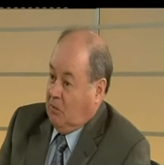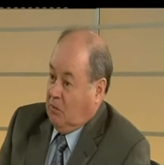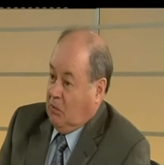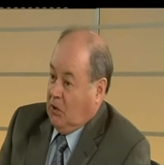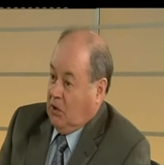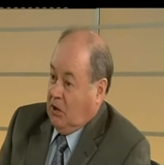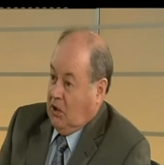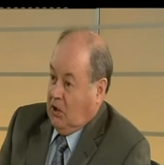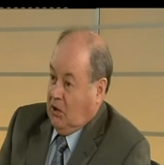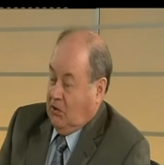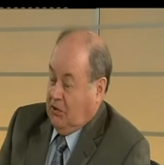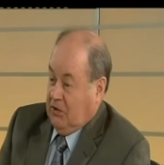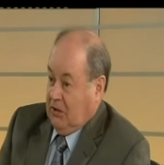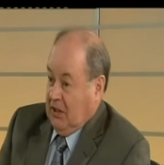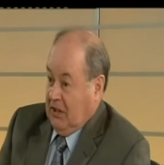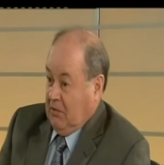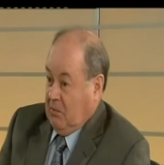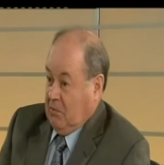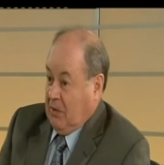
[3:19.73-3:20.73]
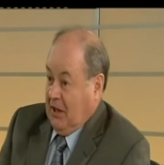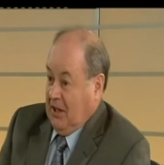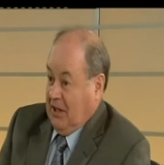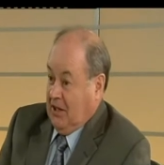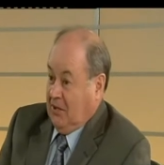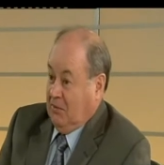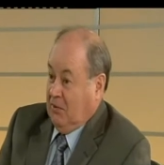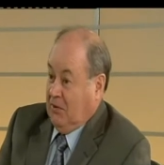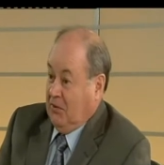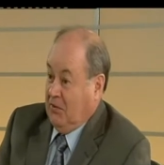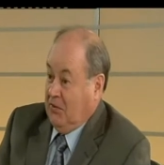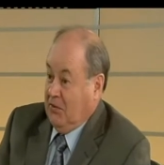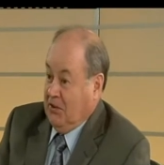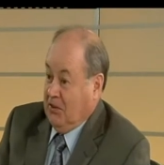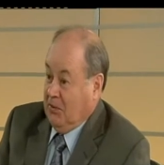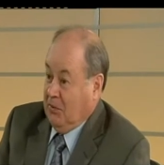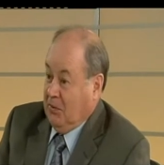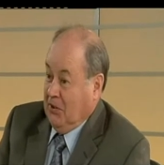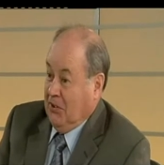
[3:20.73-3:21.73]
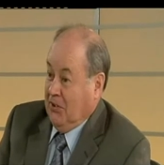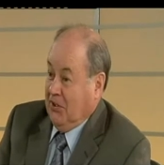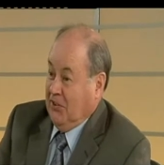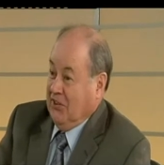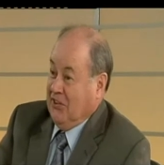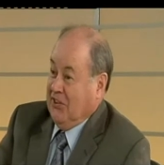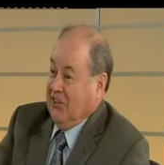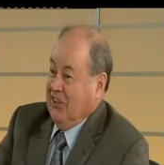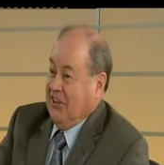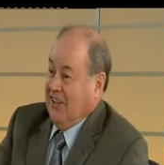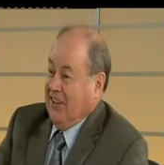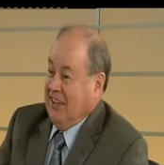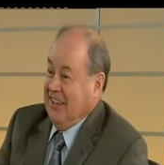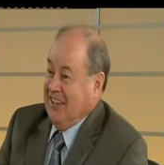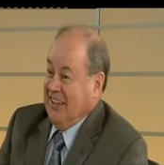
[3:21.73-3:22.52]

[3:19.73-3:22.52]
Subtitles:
more holes and have a bankable feasibility study.